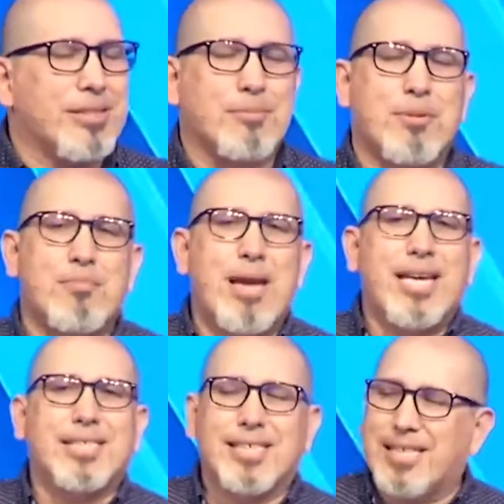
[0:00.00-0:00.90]
some
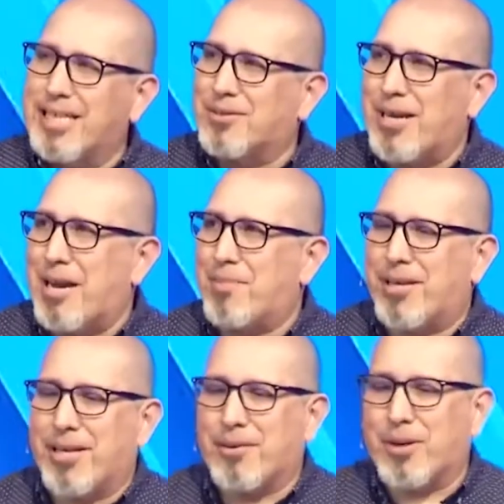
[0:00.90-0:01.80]
amazing things are
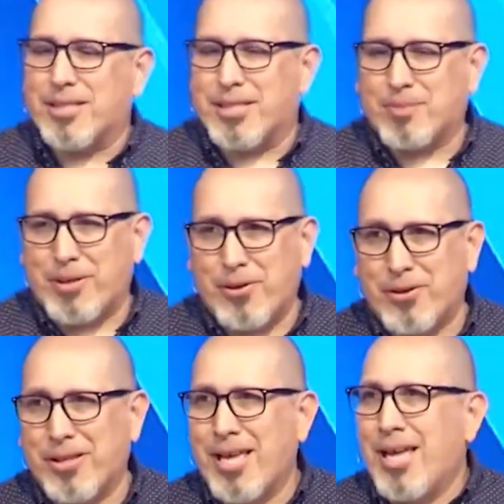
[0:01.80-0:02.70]
happening in Grace in Espanol.